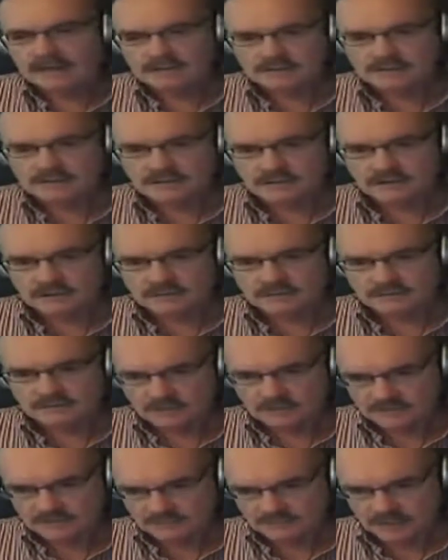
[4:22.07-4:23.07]
So the
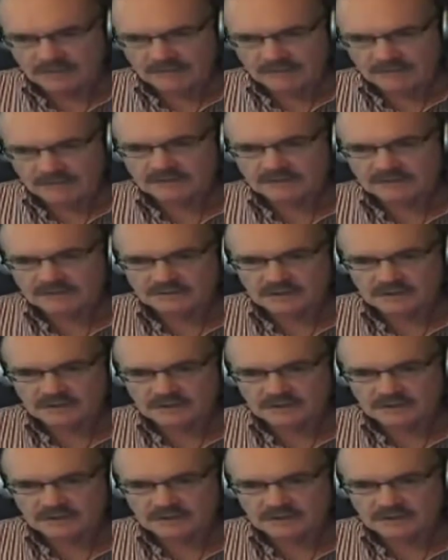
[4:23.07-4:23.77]
voter's privacy is